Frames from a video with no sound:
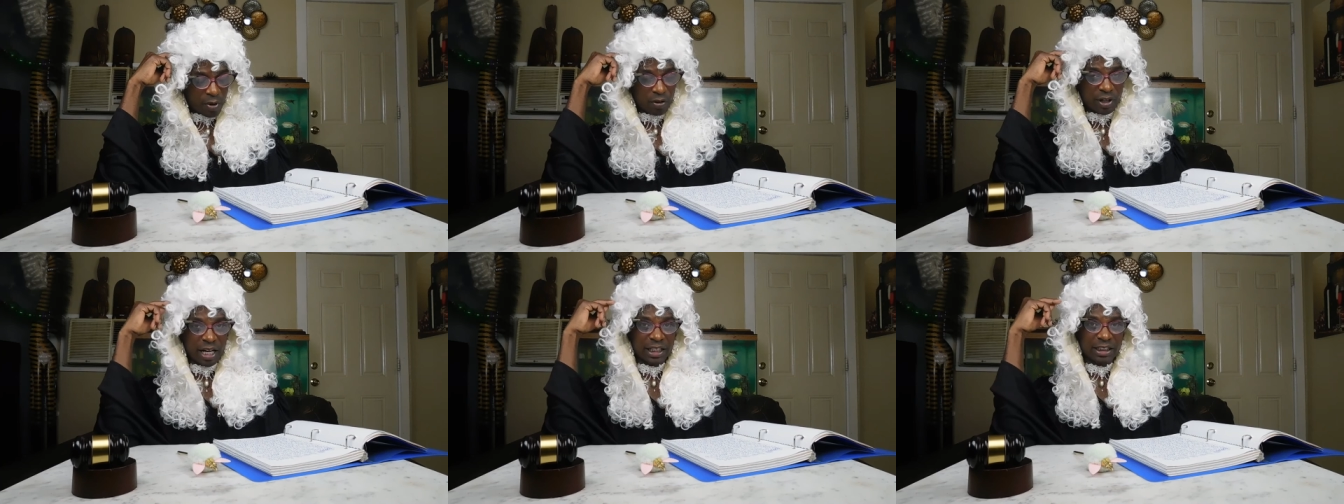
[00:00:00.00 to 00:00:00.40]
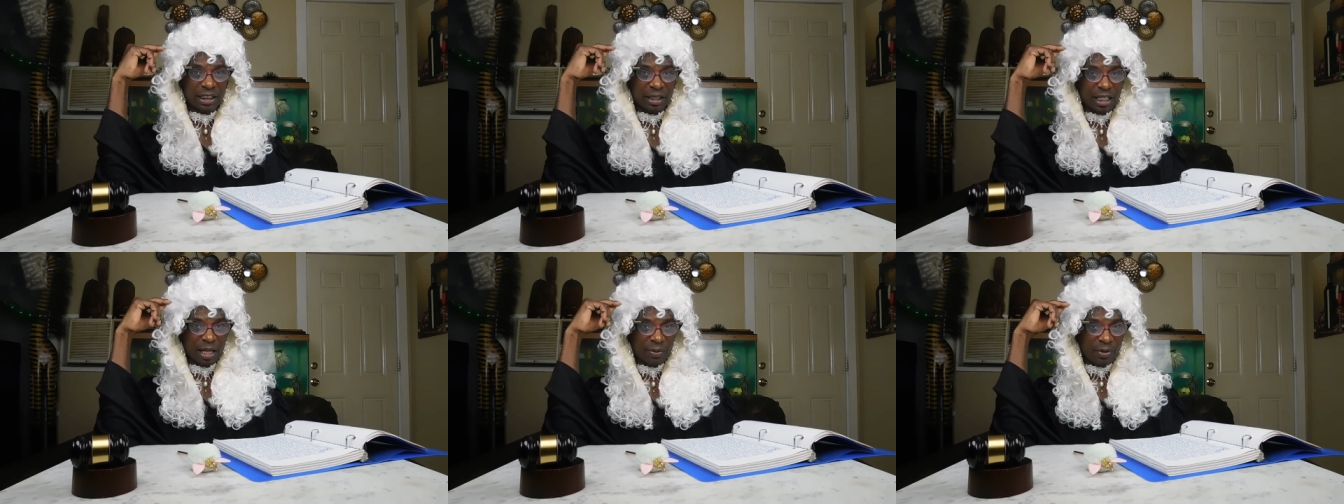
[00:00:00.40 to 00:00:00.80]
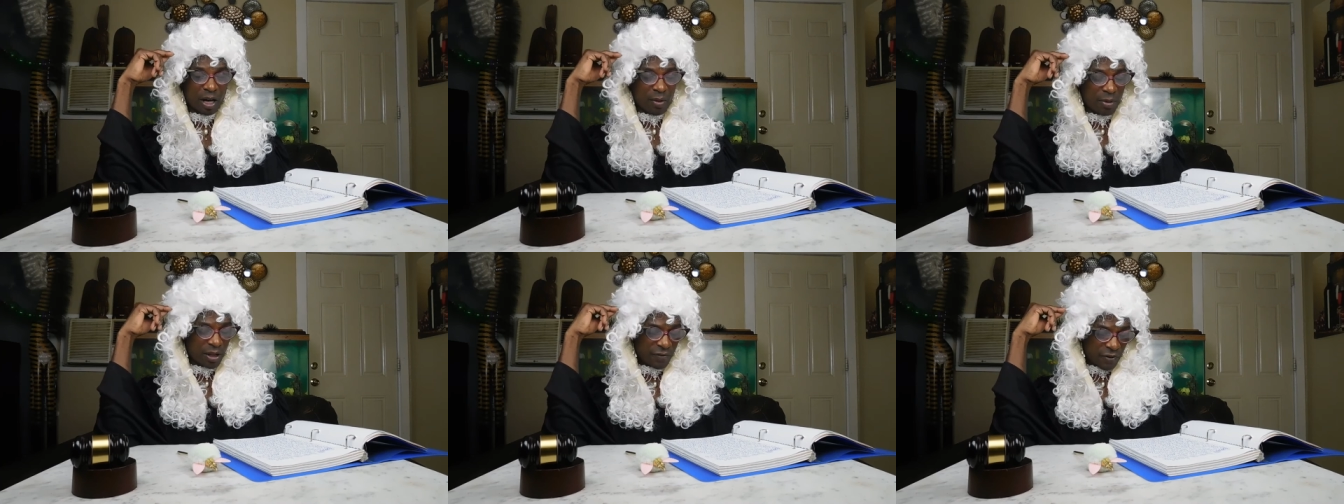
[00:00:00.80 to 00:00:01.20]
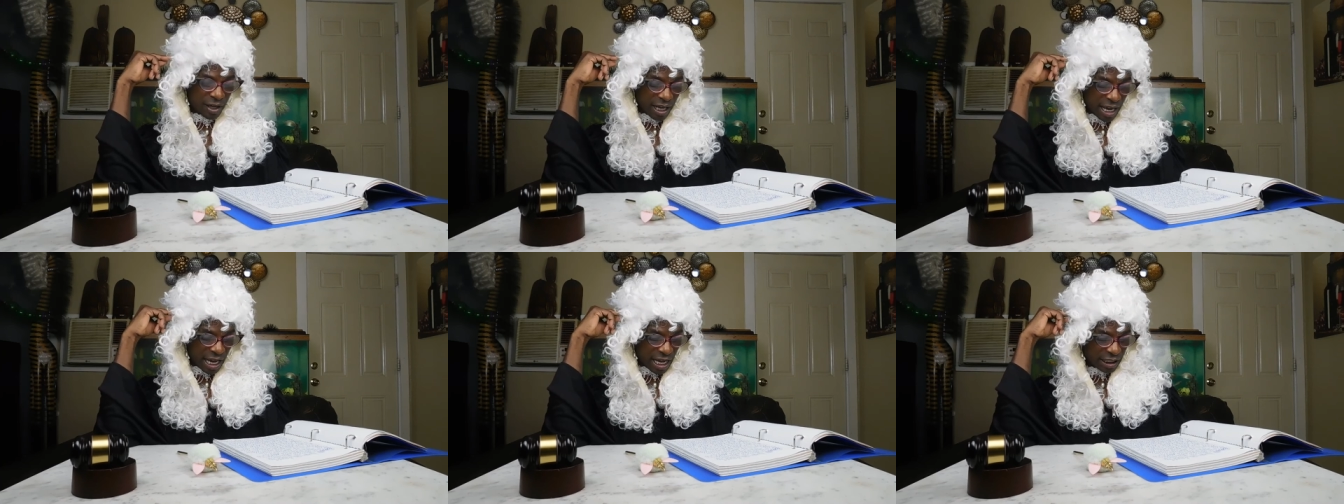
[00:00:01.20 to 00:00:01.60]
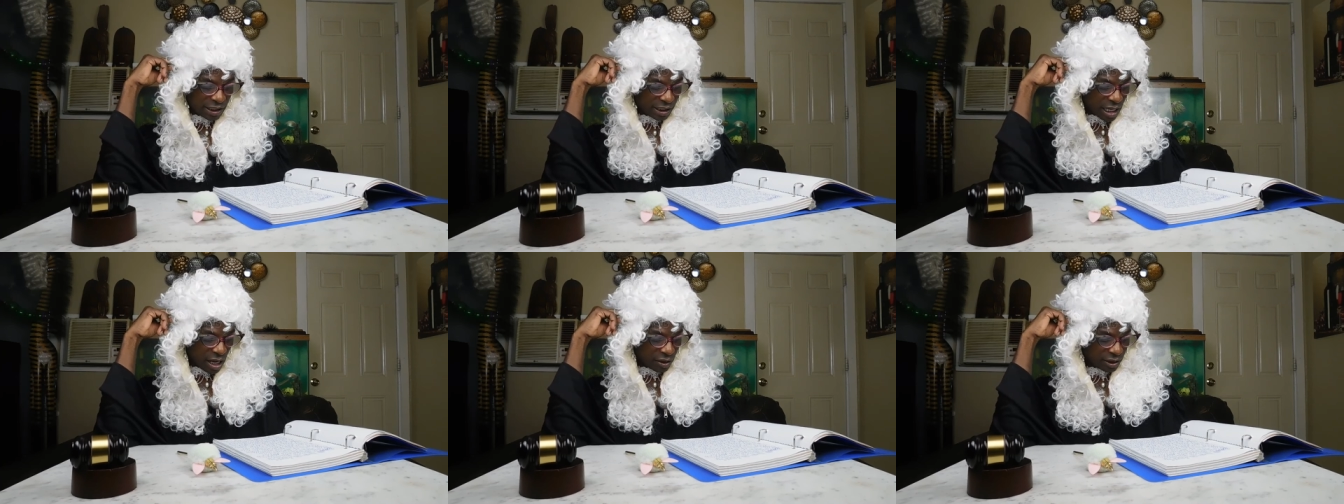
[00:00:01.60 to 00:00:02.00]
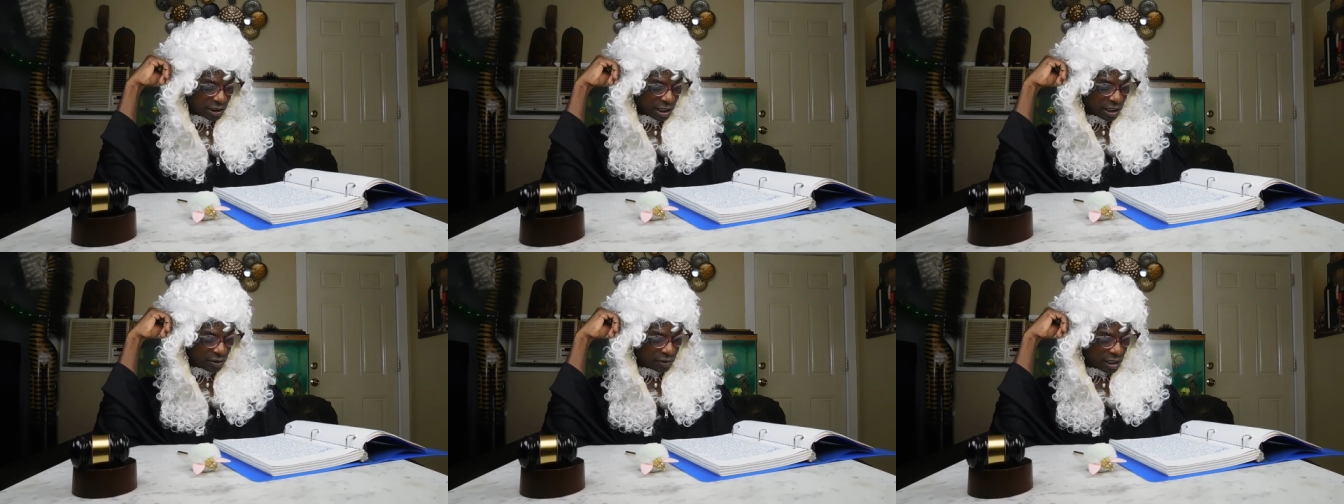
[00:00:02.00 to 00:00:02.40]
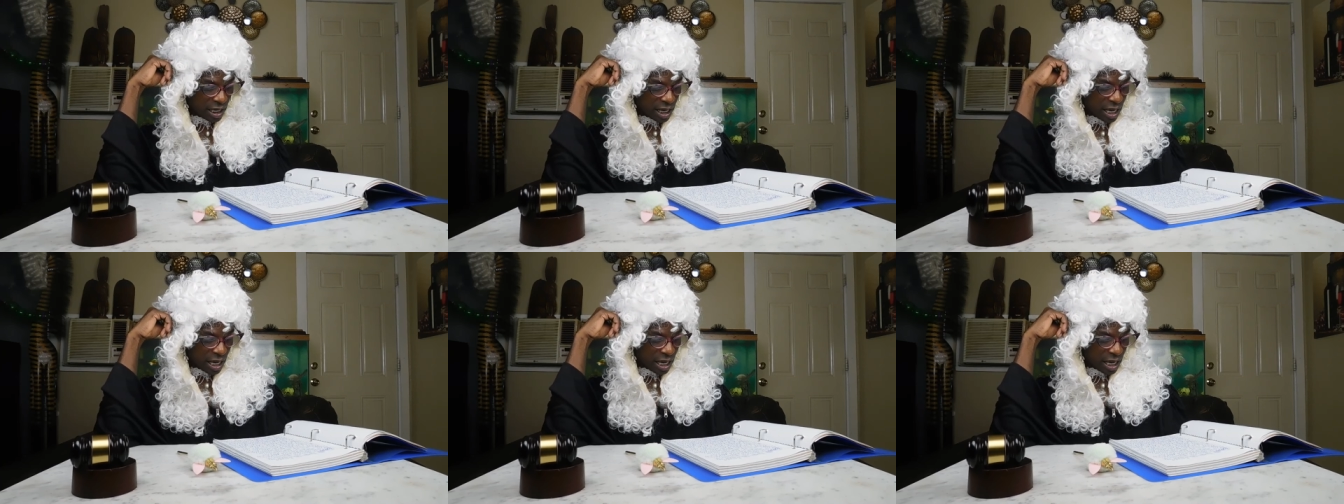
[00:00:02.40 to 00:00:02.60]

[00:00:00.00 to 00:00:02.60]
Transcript: both can't seem to keep y'all motherfucking hands to yourselves.